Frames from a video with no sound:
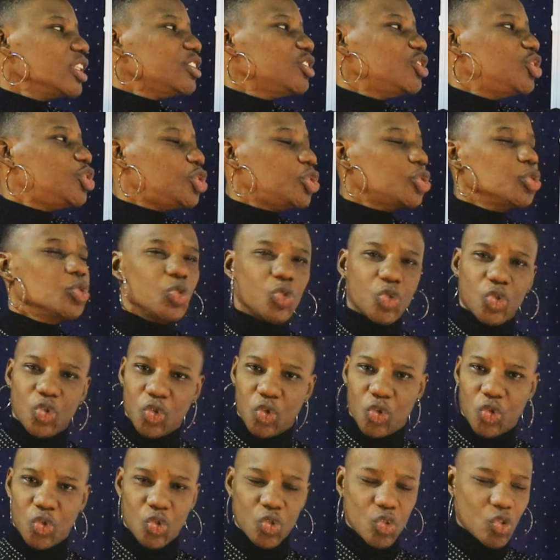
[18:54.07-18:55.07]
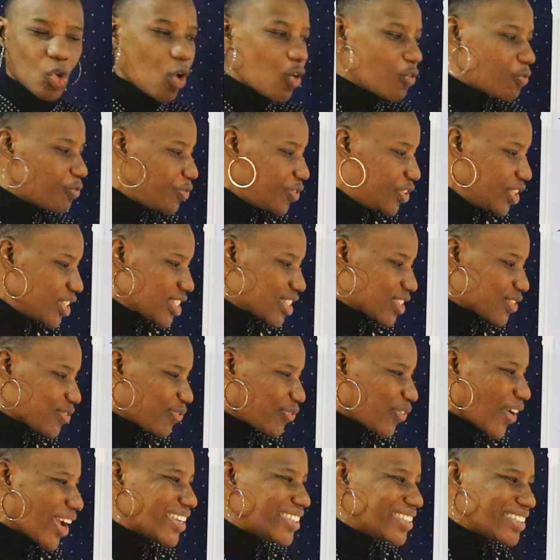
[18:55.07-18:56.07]
juice of this
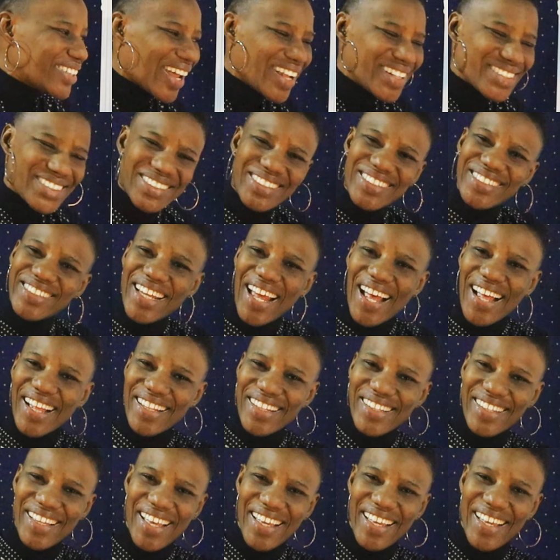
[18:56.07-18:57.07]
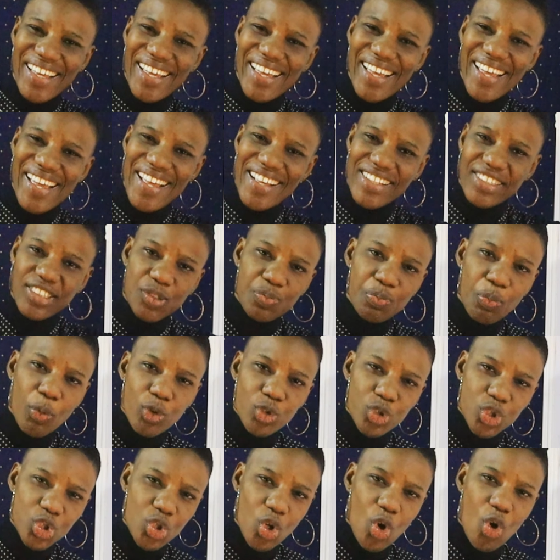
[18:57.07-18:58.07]
financial
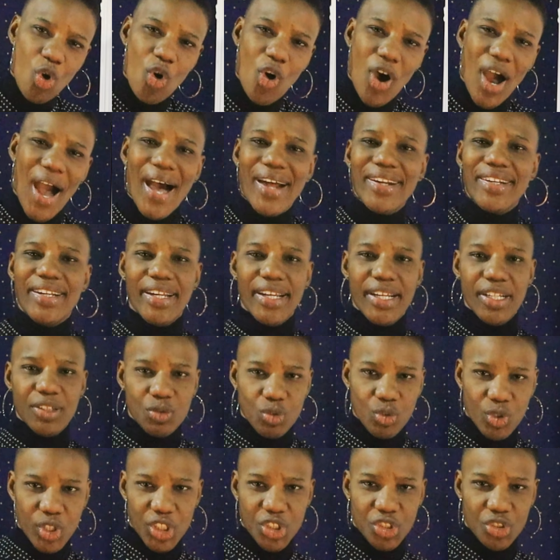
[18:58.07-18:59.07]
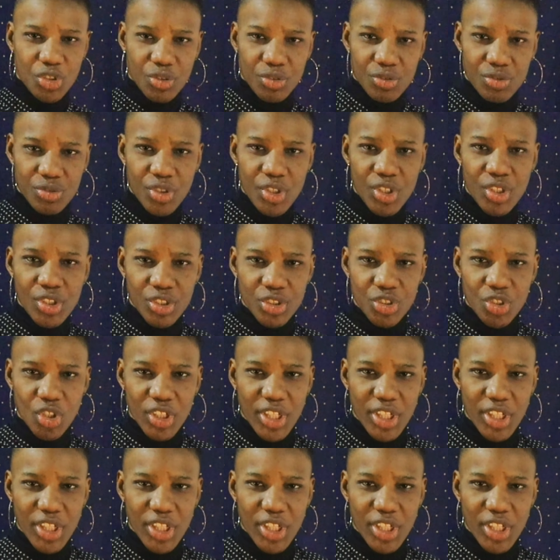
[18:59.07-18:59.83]
exposure and education? Do you